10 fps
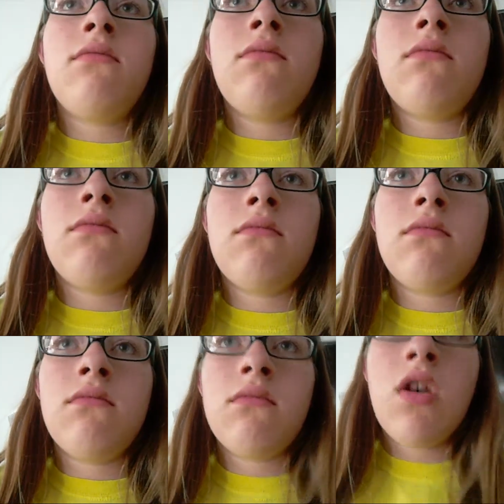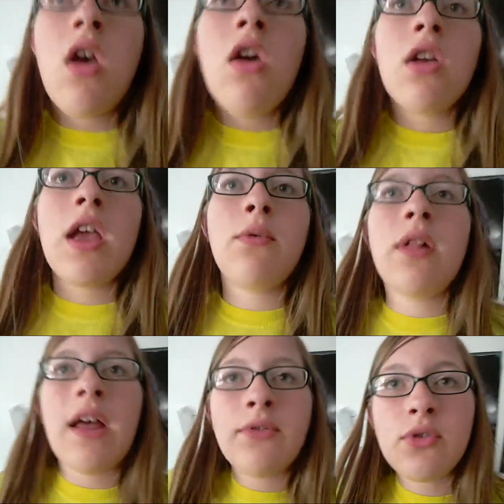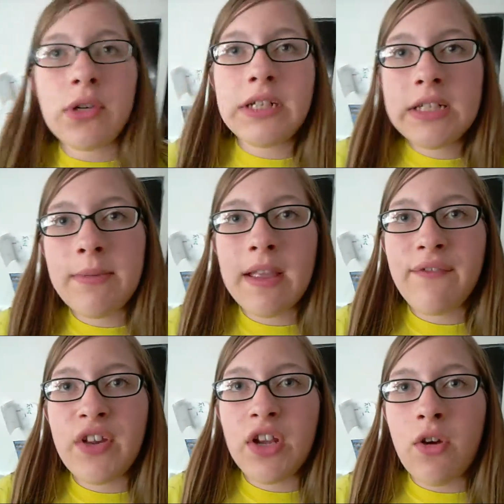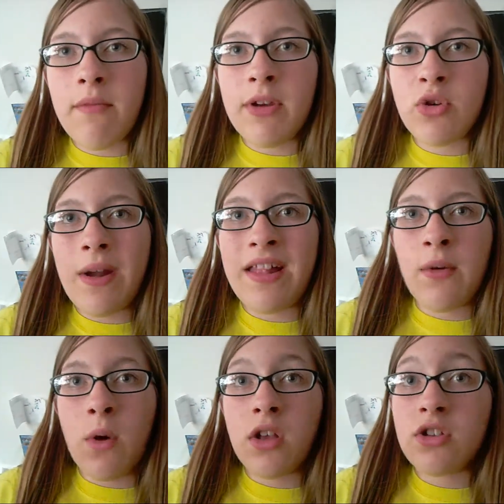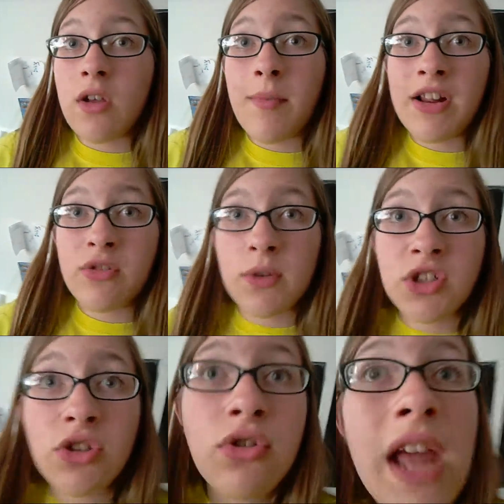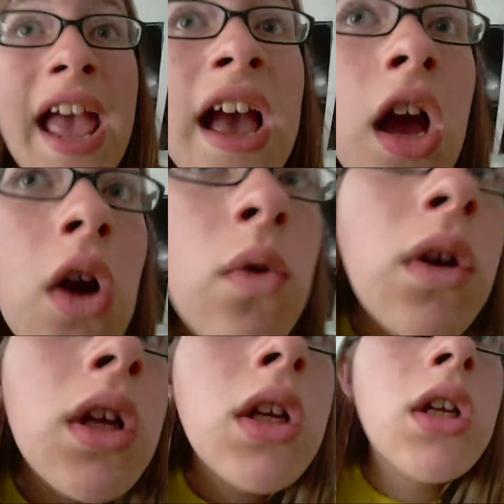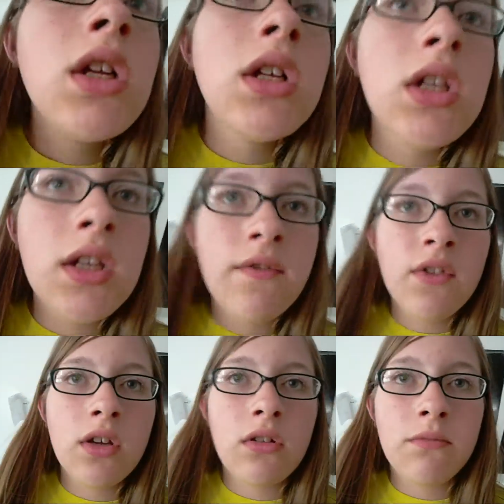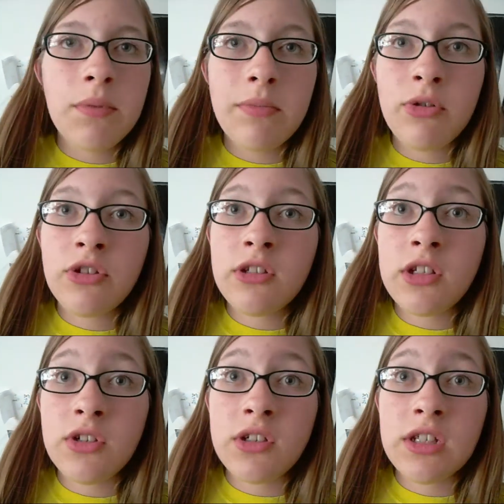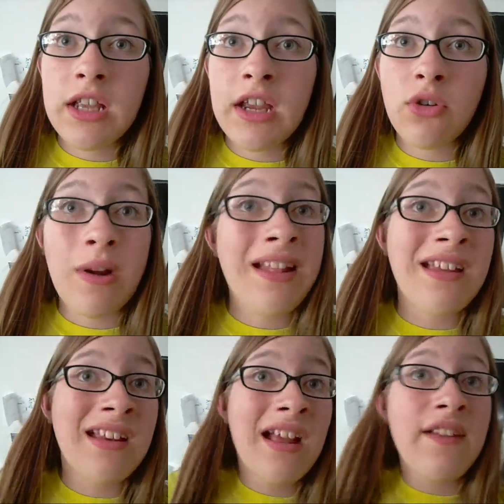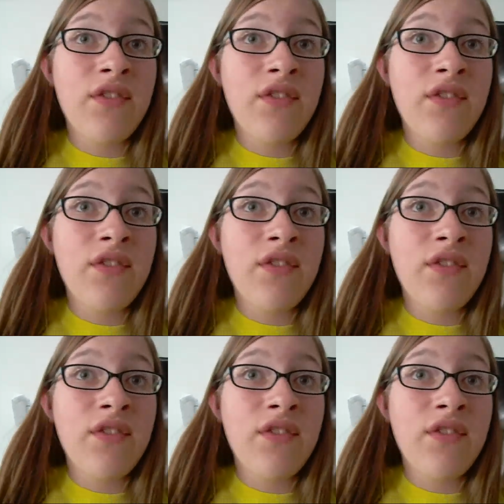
Hmm. Okay, well, I was going to make a video on my Twilight wall, so I might as well show you now. Even though people seriously hate Twilight, and I